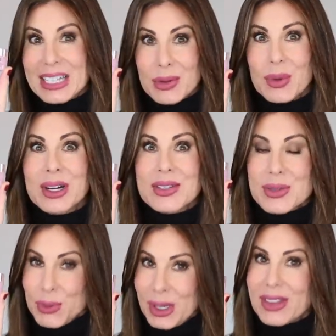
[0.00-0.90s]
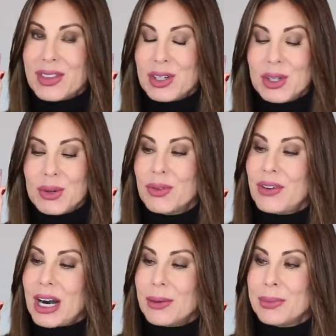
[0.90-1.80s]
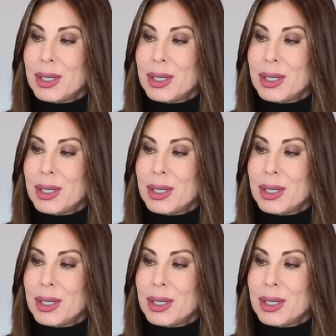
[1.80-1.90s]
it was with the new Farm